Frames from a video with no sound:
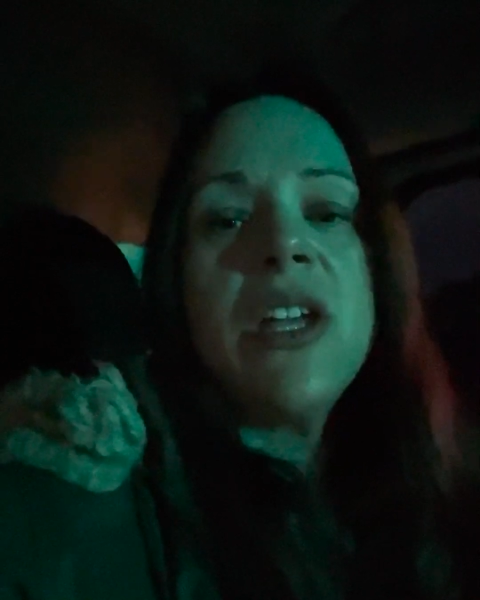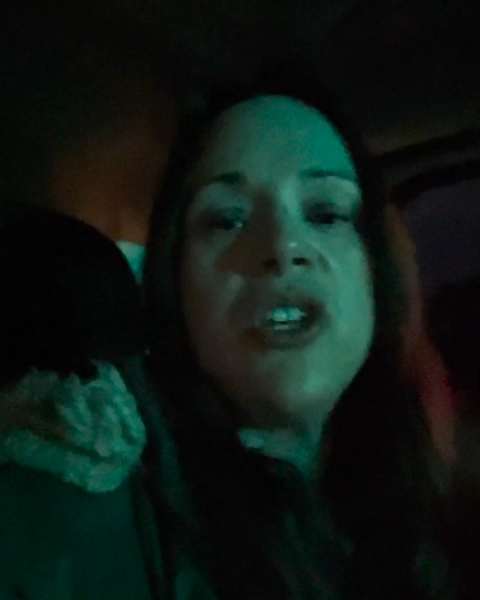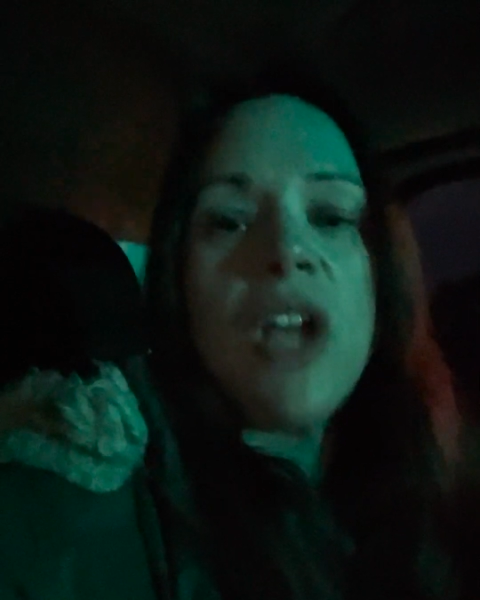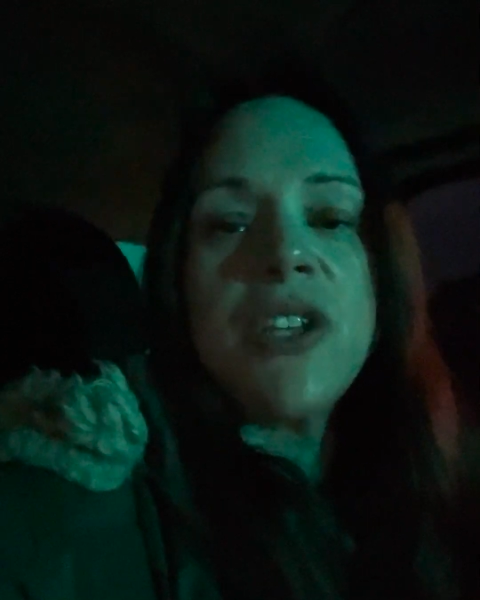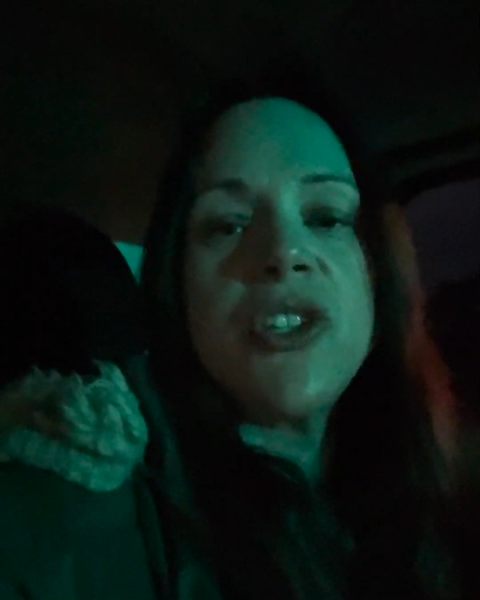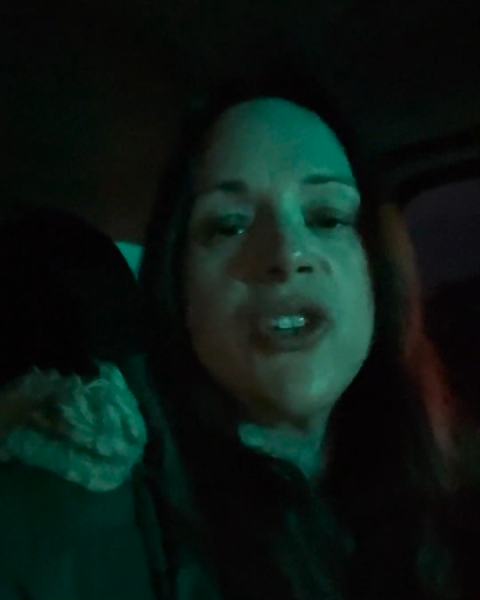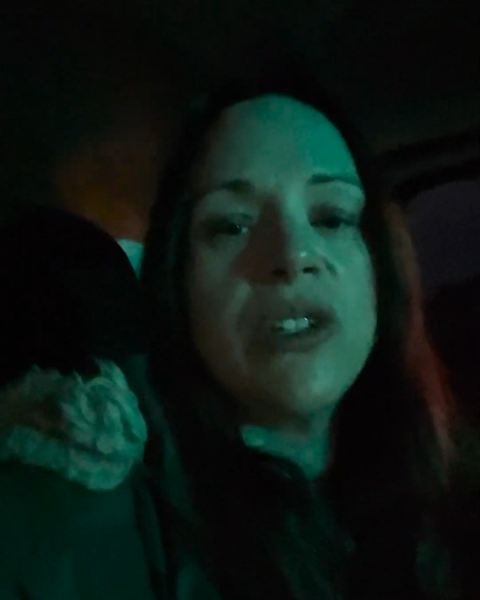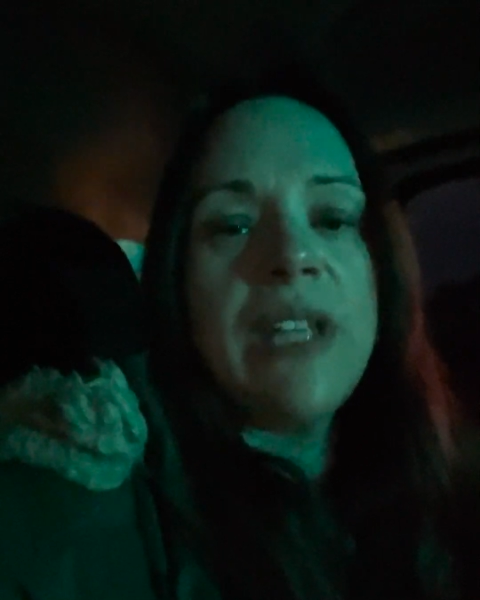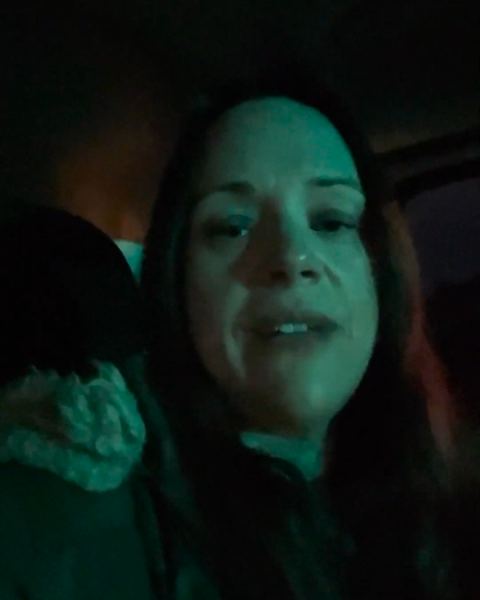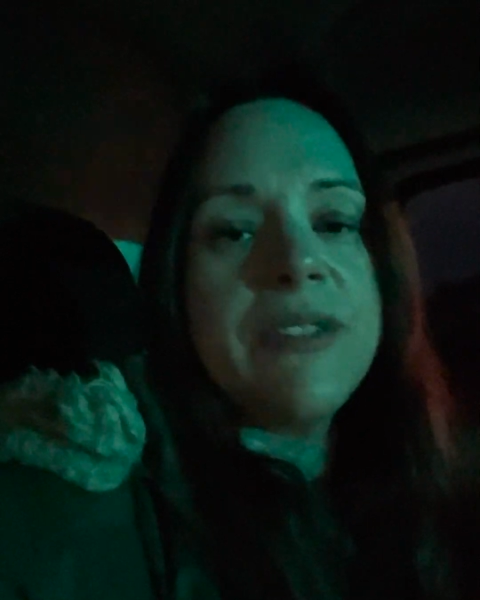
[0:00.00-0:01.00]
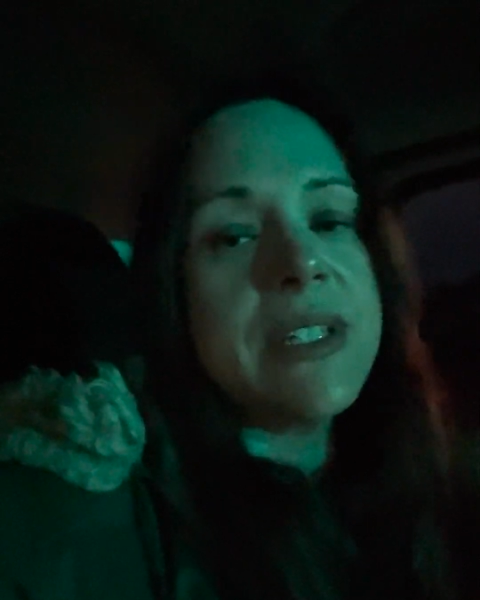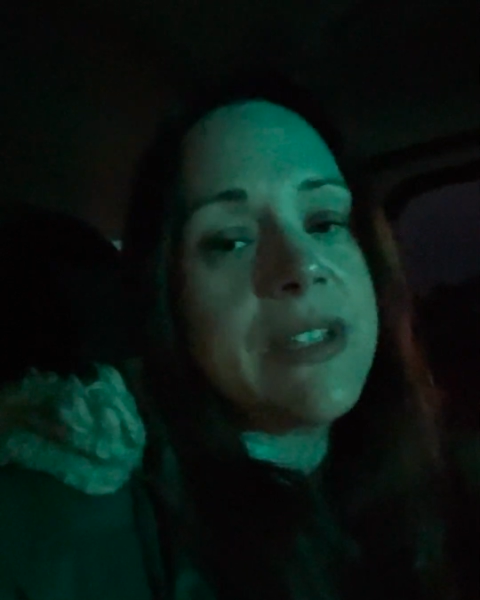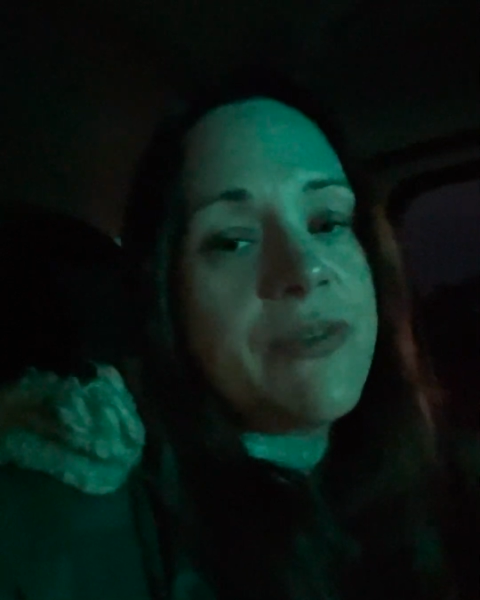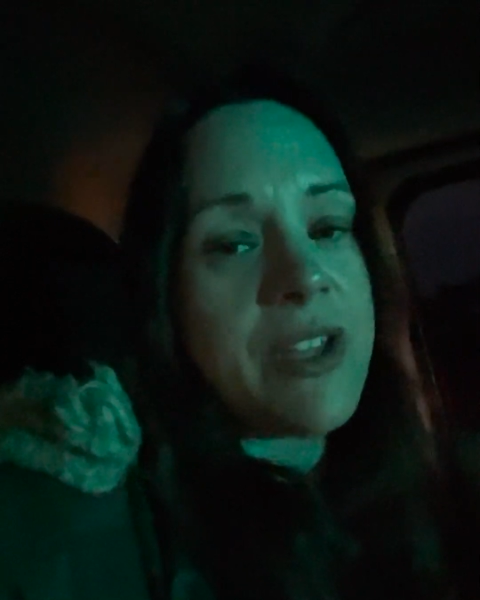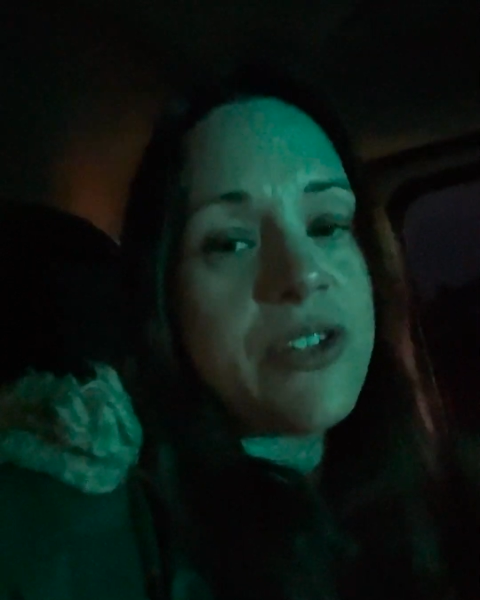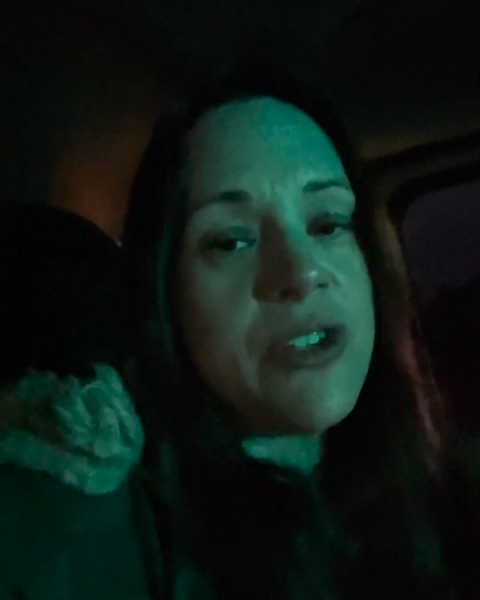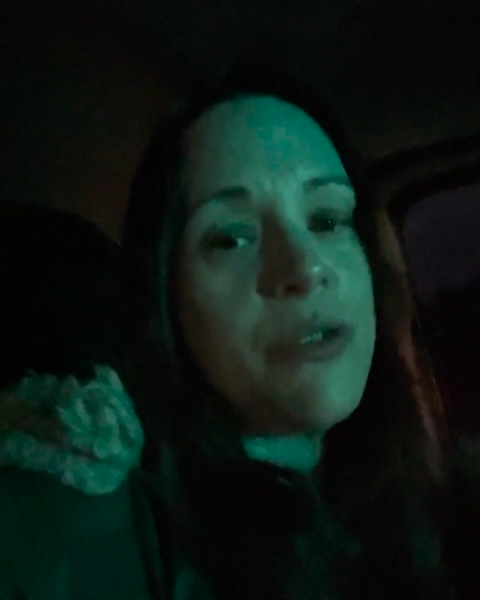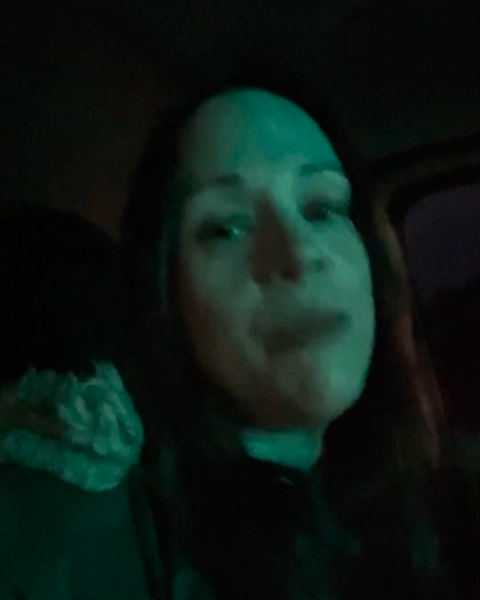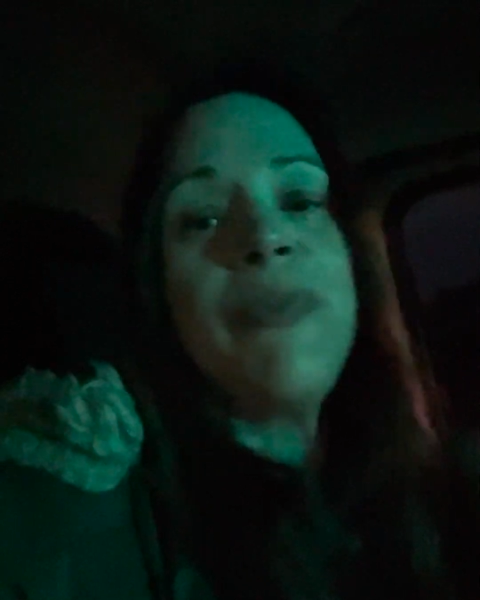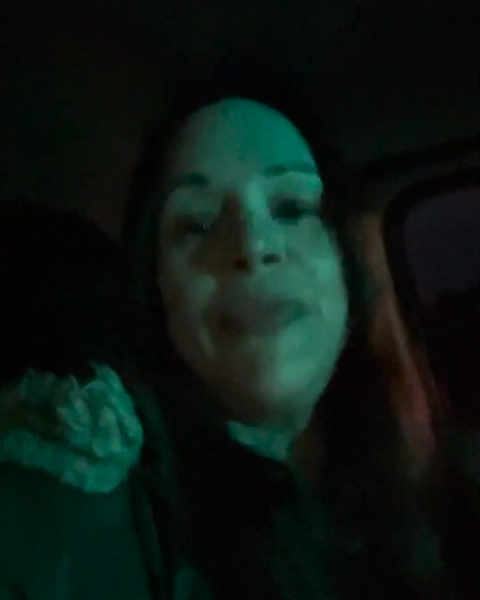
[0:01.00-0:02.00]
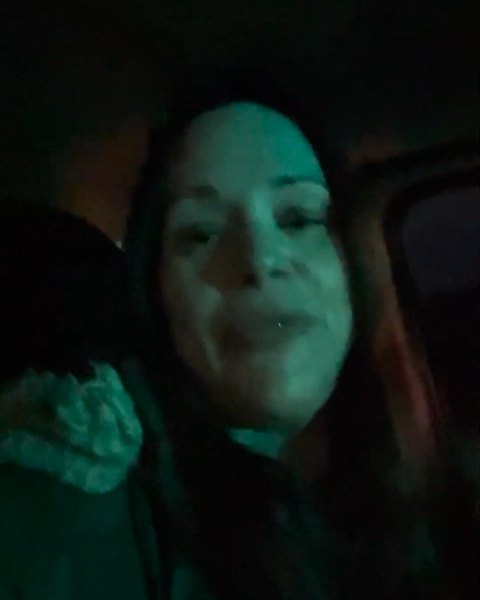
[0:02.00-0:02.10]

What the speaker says: not to turn left, because if they do,